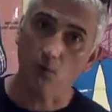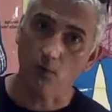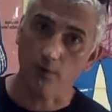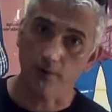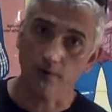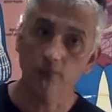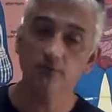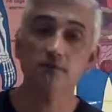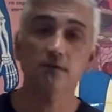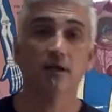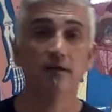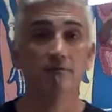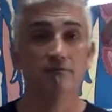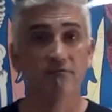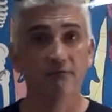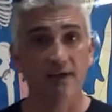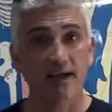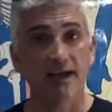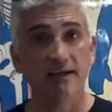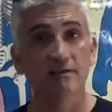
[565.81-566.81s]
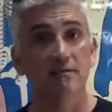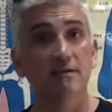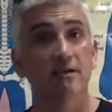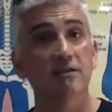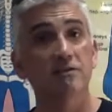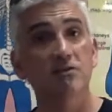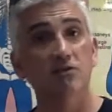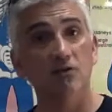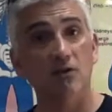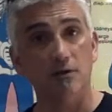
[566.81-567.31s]
oils and fats
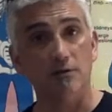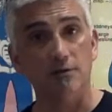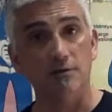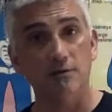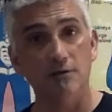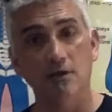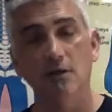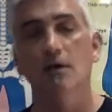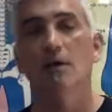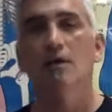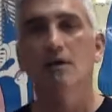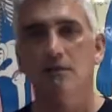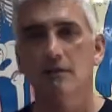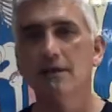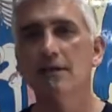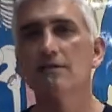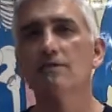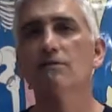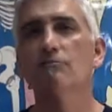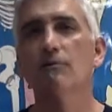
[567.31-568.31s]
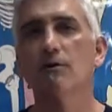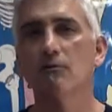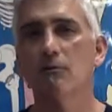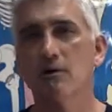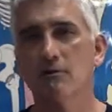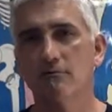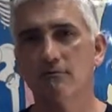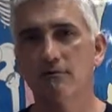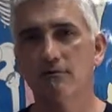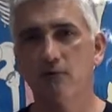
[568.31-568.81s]
and salts, things that we
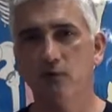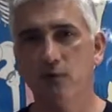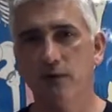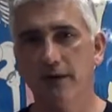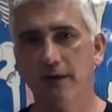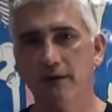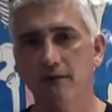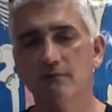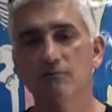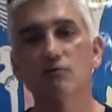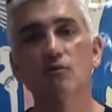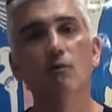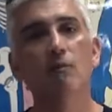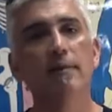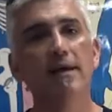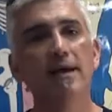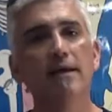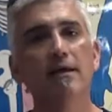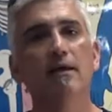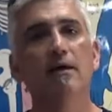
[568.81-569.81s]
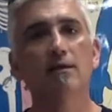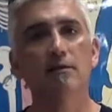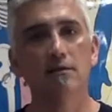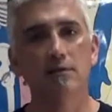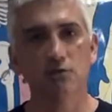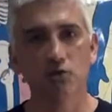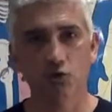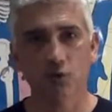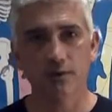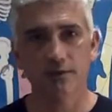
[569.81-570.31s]
want to avoid. So make healthy
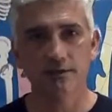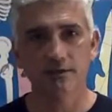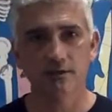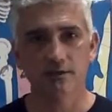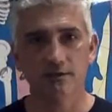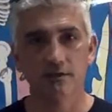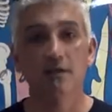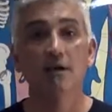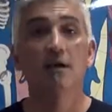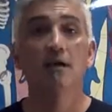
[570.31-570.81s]
choices.